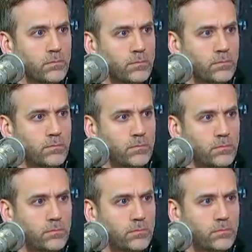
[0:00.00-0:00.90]

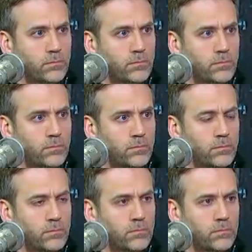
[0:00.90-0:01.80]

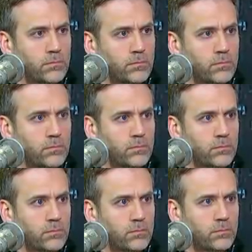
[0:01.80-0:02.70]

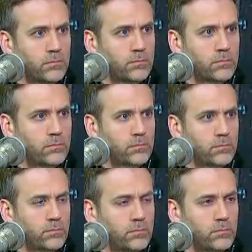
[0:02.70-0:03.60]

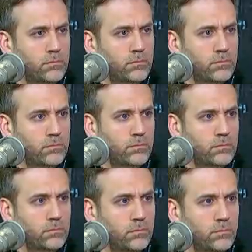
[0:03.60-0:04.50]

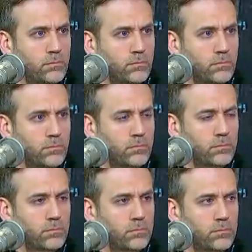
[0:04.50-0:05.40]

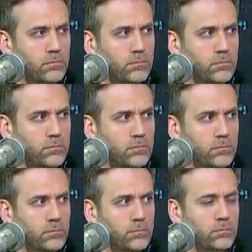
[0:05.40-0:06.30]

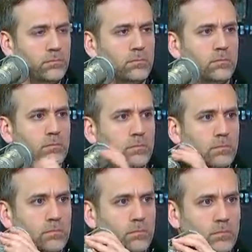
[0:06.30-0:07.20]

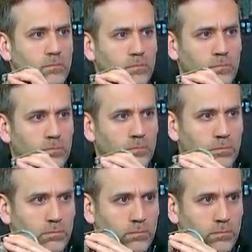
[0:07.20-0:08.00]
The person shown says nothing.